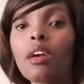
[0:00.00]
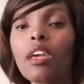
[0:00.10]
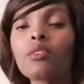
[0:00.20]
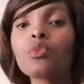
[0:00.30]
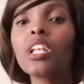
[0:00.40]

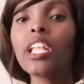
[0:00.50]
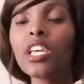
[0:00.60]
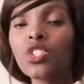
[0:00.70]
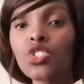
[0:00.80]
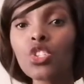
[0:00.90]
A
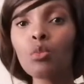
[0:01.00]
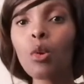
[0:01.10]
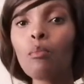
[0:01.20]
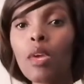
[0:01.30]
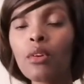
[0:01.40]
relationship
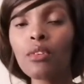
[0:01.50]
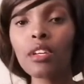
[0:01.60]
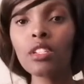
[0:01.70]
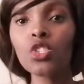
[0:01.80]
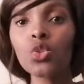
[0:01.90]
or
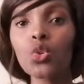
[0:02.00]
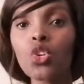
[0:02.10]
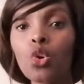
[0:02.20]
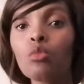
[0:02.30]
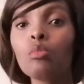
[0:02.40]
marriage
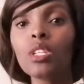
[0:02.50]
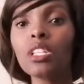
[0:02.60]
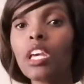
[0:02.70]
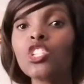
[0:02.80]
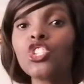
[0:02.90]
should not
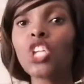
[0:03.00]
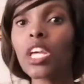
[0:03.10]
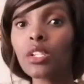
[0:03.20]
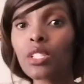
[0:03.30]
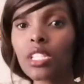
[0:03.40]
be a
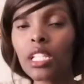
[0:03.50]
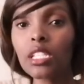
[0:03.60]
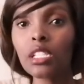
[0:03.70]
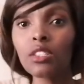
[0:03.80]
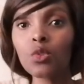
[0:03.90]
jail
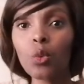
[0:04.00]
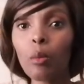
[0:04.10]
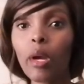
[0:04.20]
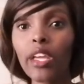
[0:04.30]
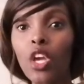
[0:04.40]
sentence
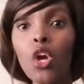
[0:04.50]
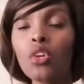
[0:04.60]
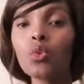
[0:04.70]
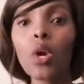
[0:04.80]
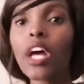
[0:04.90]
whereby
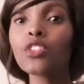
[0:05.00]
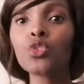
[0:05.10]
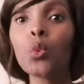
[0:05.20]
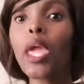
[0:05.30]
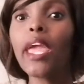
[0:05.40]
you can't
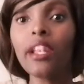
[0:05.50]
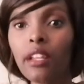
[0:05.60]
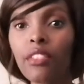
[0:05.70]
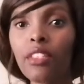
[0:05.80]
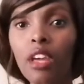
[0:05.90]
do
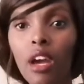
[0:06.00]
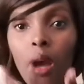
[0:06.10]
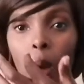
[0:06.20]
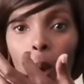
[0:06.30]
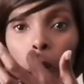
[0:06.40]
anything
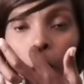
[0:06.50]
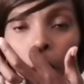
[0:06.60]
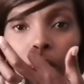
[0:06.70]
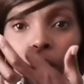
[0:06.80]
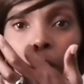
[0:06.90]

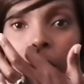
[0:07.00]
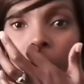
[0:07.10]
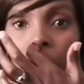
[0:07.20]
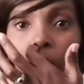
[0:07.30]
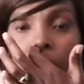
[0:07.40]
without
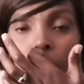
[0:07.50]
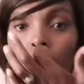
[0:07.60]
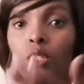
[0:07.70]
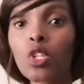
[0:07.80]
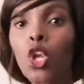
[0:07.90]
the other
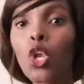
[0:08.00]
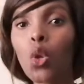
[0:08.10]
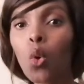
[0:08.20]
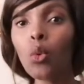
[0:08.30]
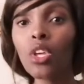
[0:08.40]
person
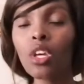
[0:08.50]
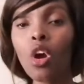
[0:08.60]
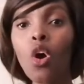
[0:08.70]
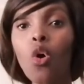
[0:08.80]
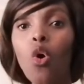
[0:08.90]
knowing
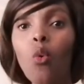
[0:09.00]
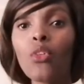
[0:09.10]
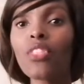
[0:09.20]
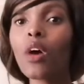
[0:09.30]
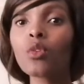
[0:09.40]
or
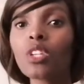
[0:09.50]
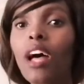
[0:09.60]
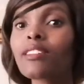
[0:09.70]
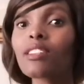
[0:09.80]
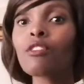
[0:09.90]
without
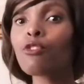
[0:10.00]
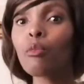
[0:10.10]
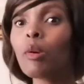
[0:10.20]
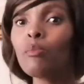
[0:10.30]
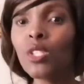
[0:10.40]
asking for
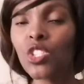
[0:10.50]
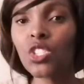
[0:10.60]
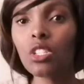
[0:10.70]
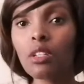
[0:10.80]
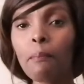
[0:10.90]

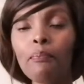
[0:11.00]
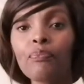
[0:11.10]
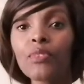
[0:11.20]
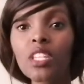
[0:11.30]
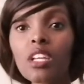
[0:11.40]
permission.
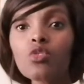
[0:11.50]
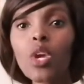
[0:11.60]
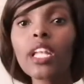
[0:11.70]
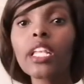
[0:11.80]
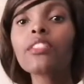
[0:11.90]
Yes, you
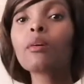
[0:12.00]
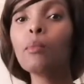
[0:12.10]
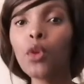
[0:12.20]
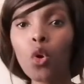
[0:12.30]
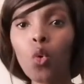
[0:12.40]
can let
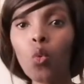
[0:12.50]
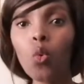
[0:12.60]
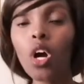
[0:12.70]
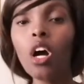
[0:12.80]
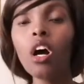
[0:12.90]
them
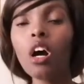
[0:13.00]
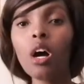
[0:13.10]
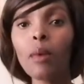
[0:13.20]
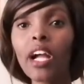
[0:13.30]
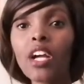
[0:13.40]
know.
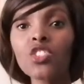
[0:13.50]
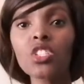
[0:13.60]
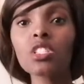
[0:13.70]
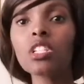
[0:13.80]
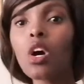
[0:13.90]
I can't
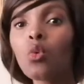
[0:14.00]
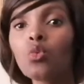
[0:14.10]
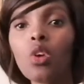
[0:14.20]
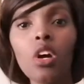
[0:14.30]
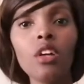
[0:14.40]
just
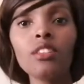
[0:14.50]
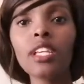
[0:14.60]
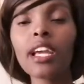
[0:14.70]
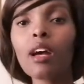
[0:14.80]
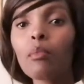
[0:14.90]
now
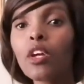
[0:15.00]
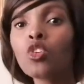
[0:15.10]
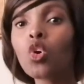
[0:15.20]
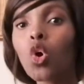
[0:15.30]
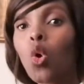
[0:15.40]
take up
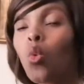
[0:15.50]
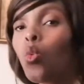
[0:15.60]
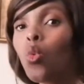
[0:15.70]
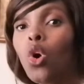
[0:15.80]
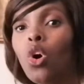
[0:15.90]
and
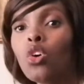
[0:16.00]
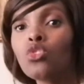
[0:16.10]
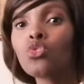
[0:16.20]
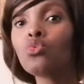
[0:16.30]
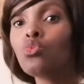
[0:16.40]
go
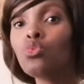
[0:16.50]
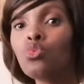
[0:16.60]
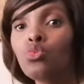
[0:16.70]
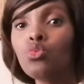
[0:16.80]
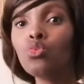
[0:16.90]

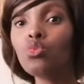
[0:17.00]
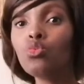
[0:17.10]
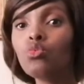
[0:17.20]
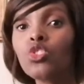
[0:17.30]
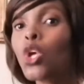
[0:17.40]
to
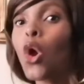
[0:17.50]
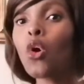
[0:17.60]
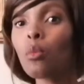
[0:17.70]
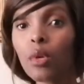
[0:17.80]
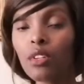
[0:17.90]

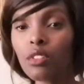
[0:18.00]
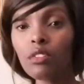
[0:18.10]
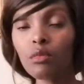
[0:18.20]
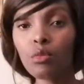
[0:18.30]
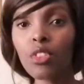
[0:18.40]
Durban
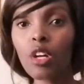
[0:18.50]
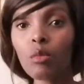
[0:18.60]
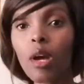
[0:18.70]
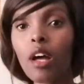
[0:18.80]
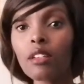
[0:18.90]
without
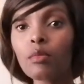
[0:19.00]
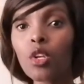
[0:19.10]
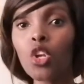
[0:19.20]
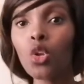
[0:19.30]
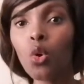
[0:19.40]
my
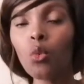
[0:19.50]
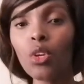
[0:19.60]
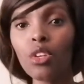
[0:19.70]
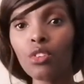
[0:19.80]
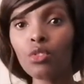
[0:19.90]
husband
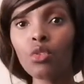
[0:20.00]
knowing.